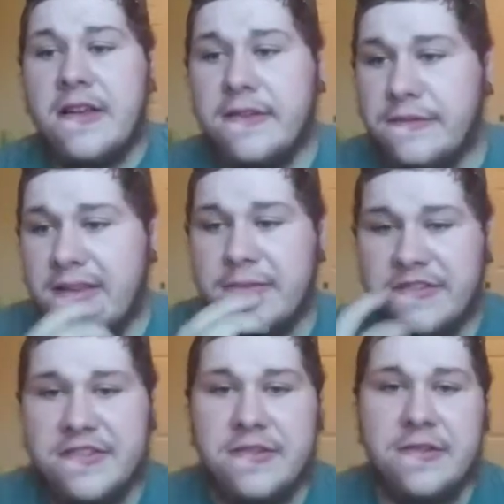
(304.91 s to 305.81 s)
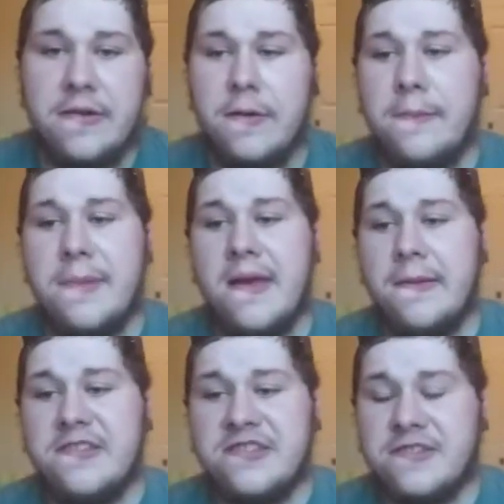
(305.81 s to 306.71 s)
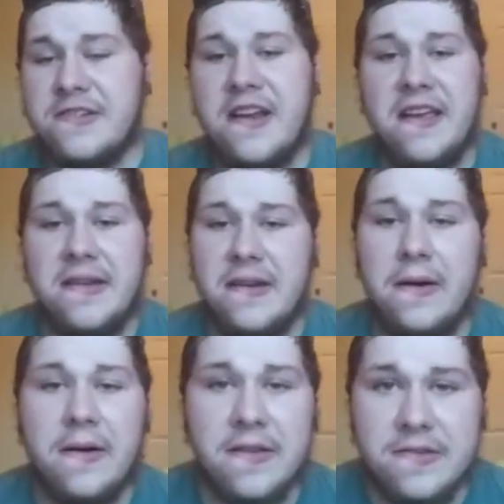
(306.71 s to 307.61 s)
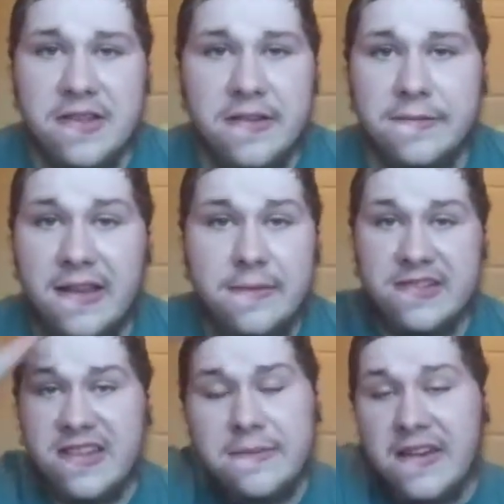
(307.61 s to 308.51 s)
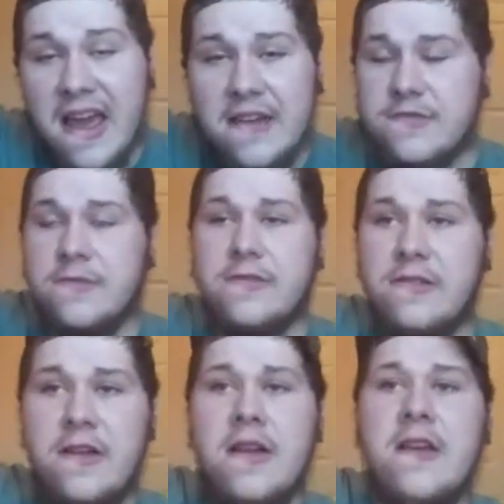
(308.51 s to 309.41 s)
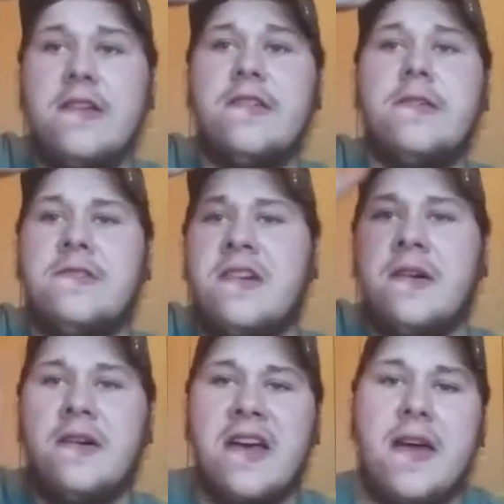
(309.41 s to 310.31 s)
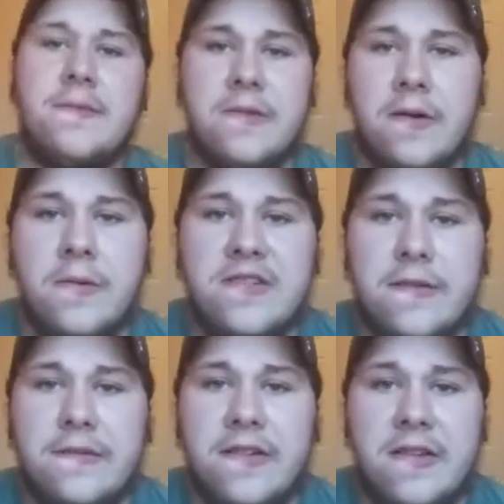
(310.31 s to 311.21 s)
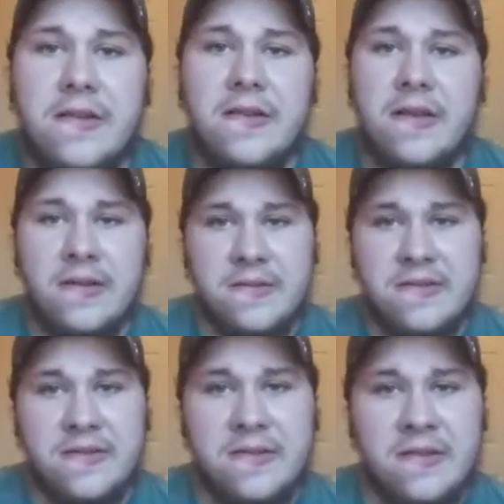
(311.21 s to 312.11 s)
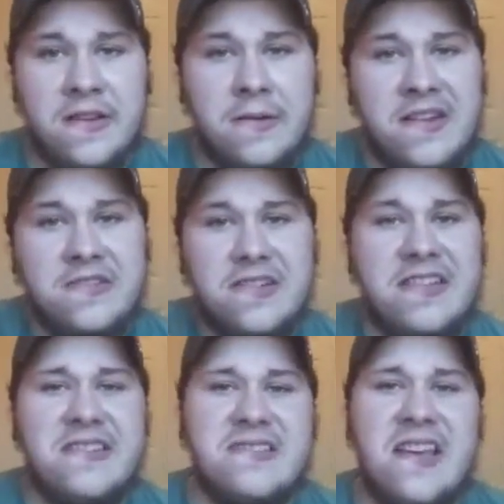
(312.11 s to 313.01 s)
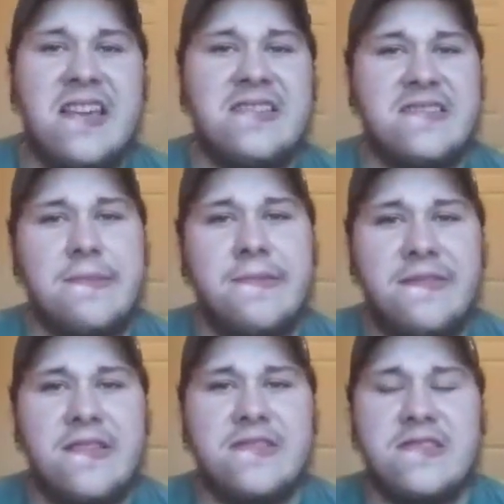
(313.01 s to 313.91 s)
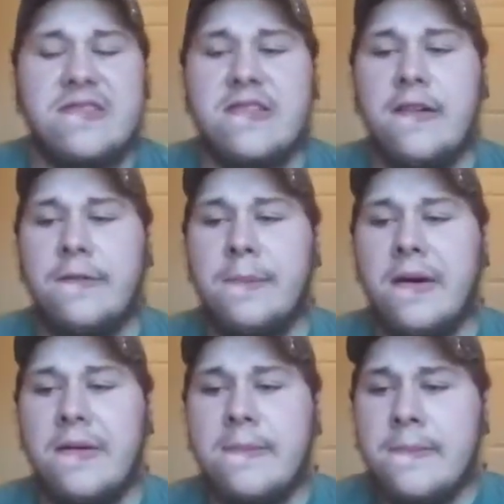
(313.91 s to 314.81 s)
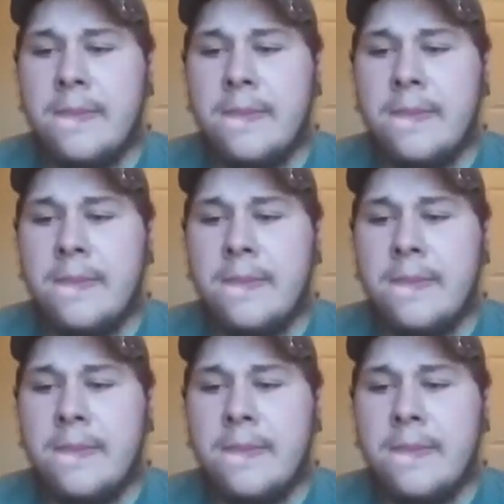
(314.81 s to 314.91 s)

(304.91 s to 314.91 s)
other flavor too, mint, straight, all those other flavors, even natural. They all have their own different little intricate taste and feels and stuff. But